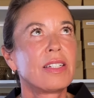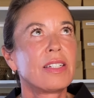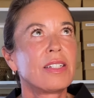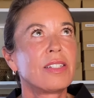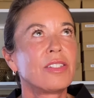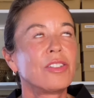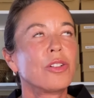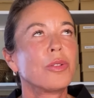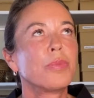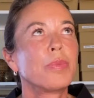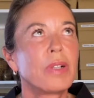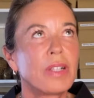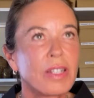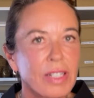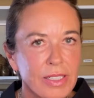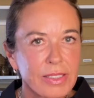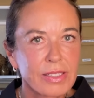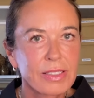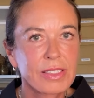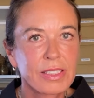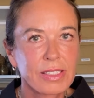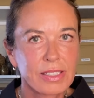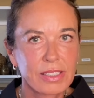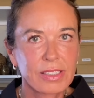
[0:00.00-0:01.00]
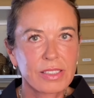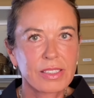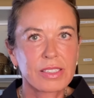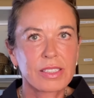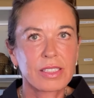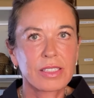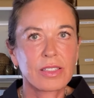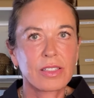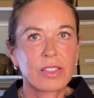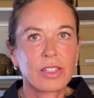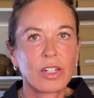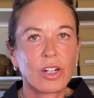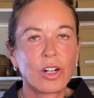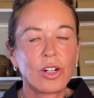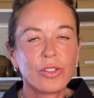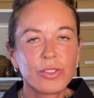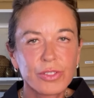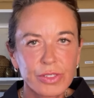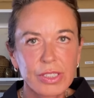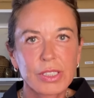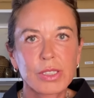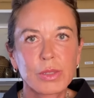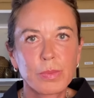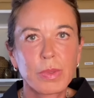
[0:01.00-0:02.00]
your appliances on
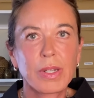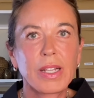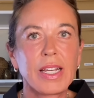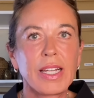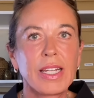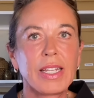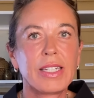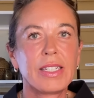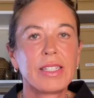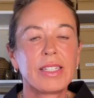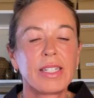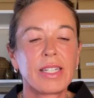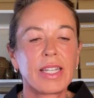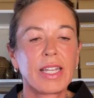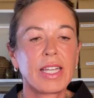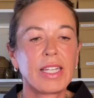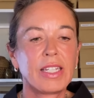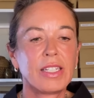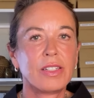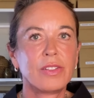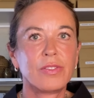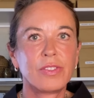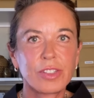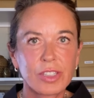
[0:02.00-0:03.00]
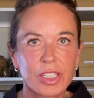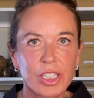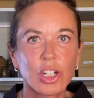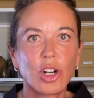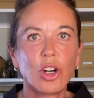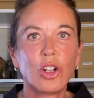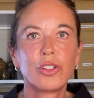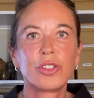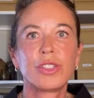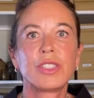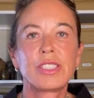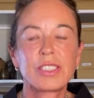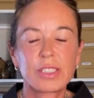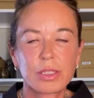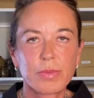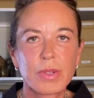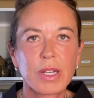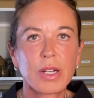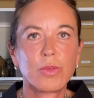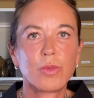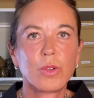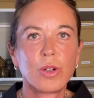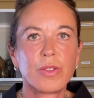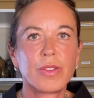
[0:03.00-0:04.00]
display and very honest
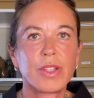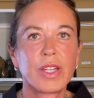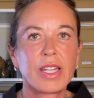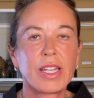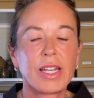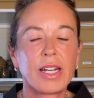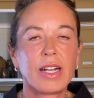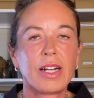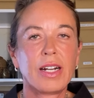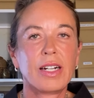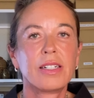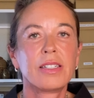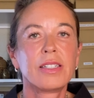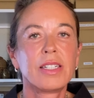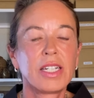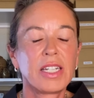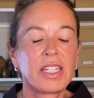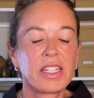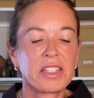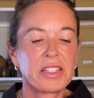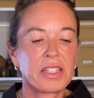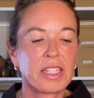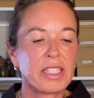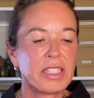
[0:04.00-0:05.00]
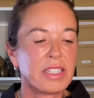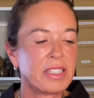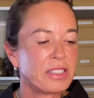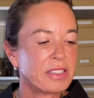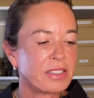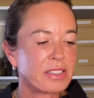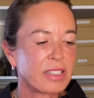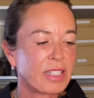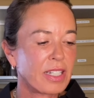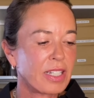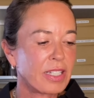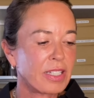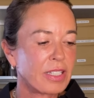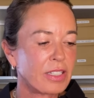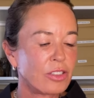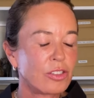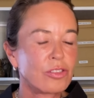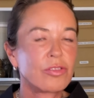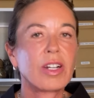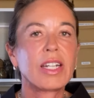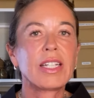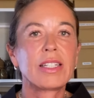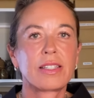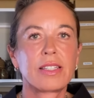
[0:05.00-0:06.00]
about what they are is a
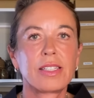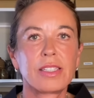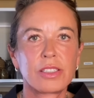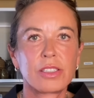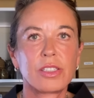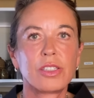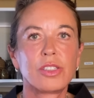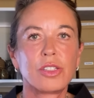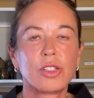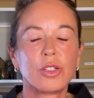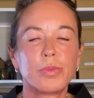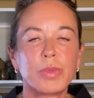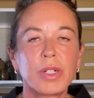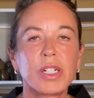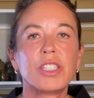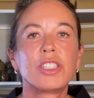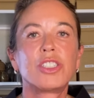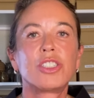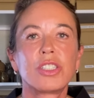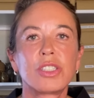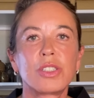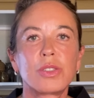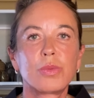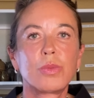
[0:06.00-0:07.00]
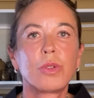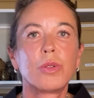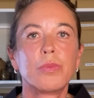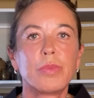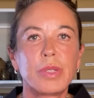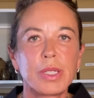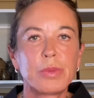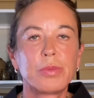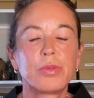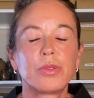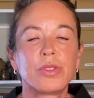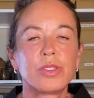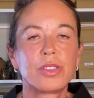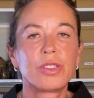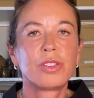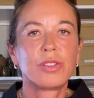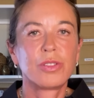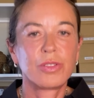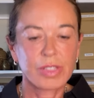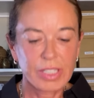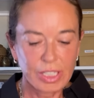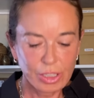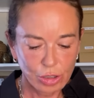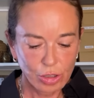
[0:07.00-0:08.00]
great thing to do. But I just want people to do
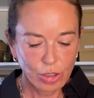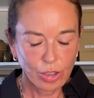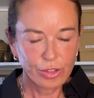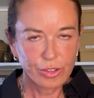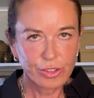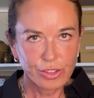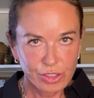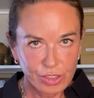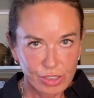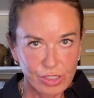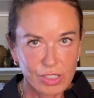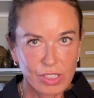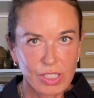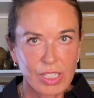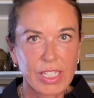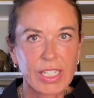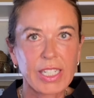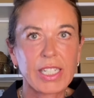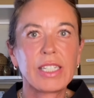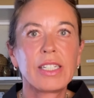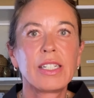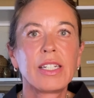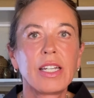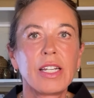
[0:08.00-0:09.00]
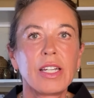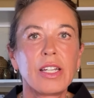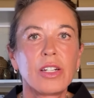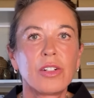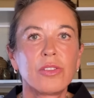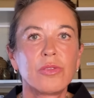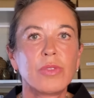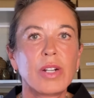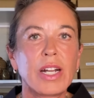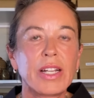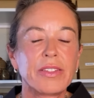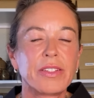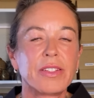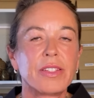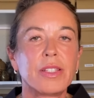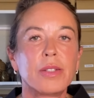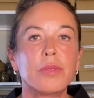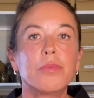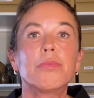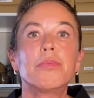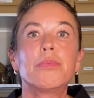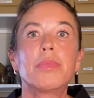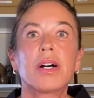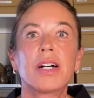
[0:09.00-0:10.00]
that consciously rather
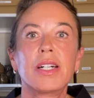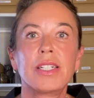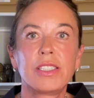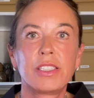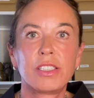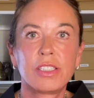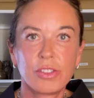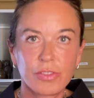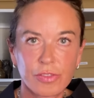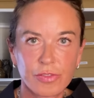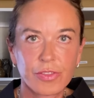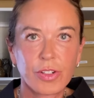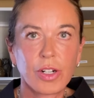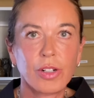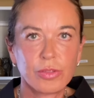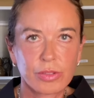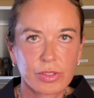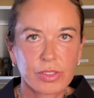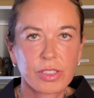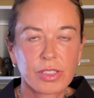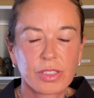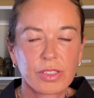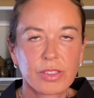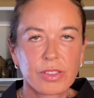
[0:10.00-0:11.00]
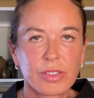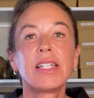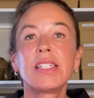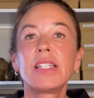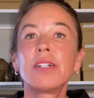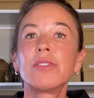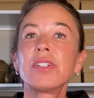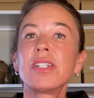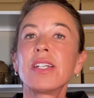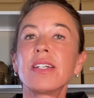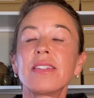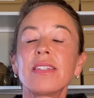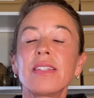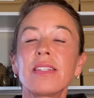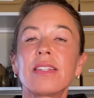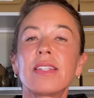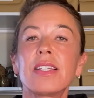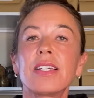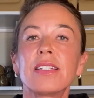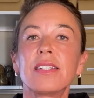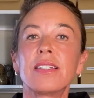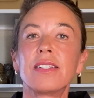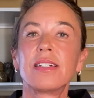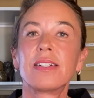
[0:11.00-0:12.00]
than by default. Now, another
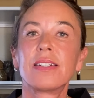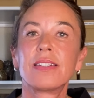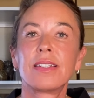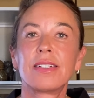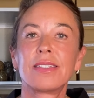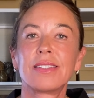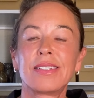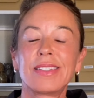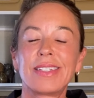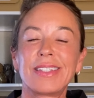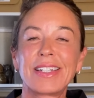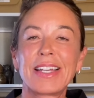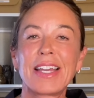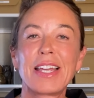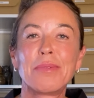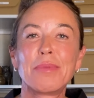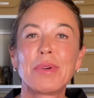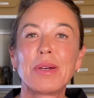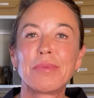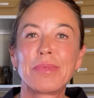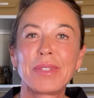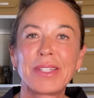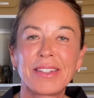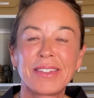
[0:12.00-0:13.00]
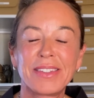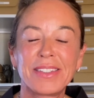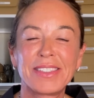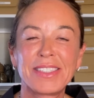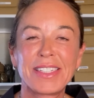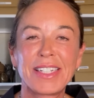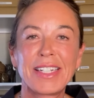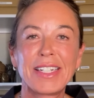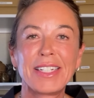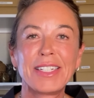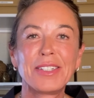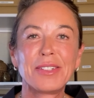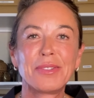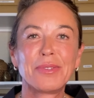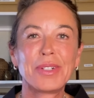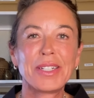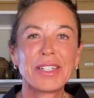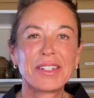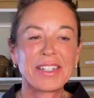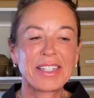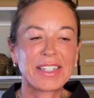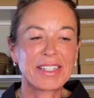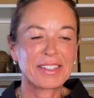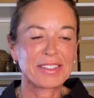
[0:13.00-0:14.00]
thing that came up the other day when
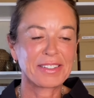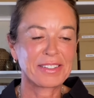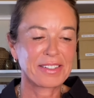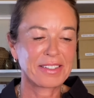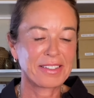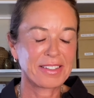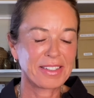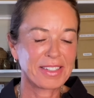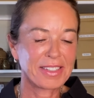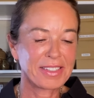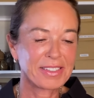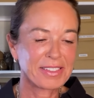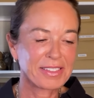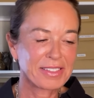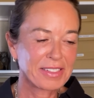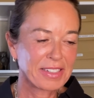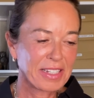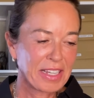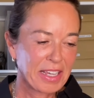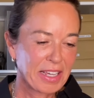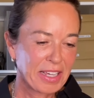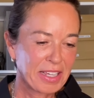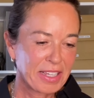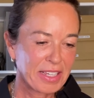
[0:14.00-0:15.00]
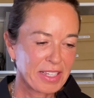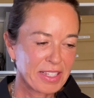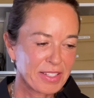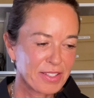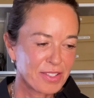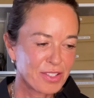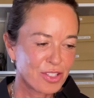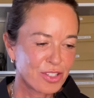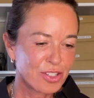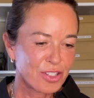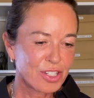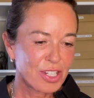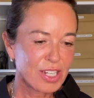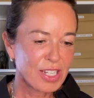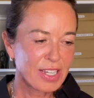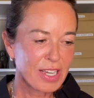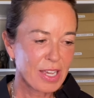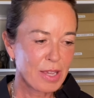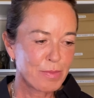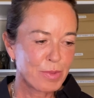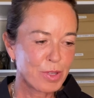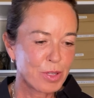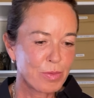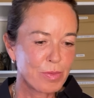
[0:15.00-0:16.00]
I had a client is she
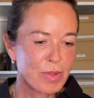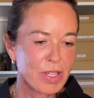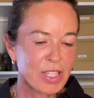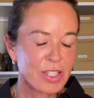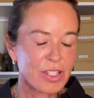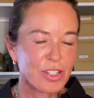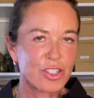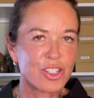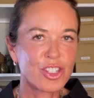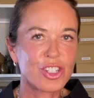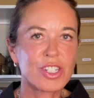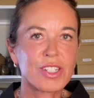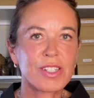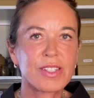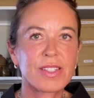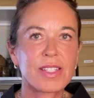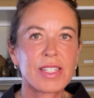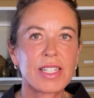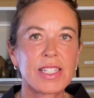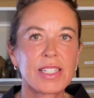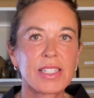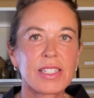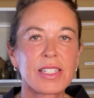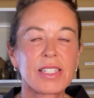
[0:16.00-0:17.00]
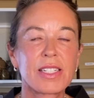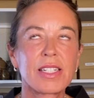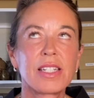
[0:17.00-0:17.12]
came to me and she said,